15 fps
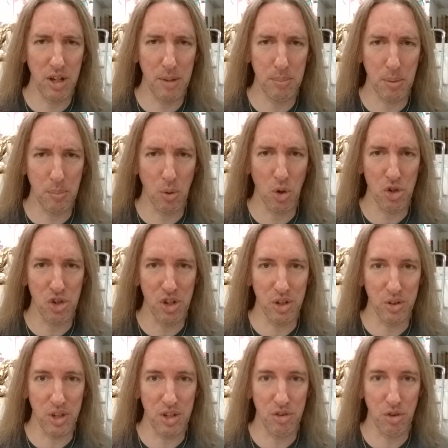
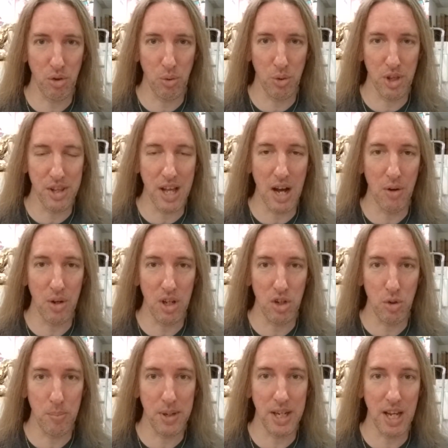proportionately to the
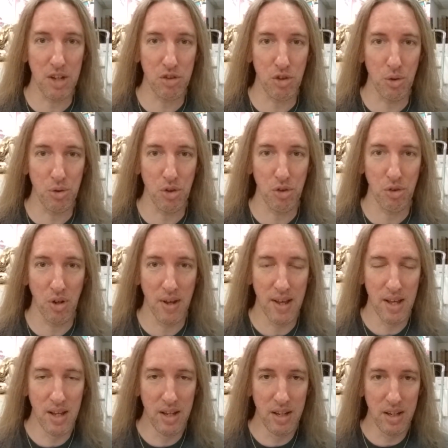dolly UPS uses.
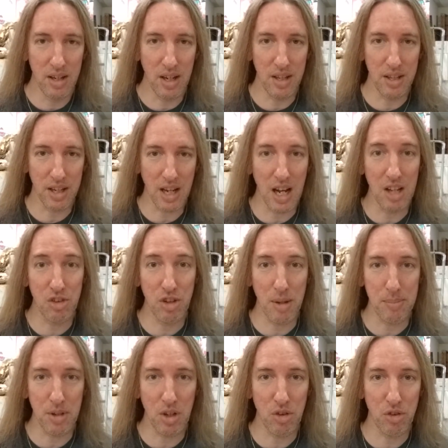And the
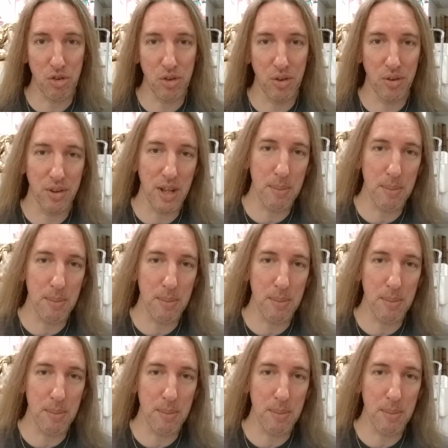concept is they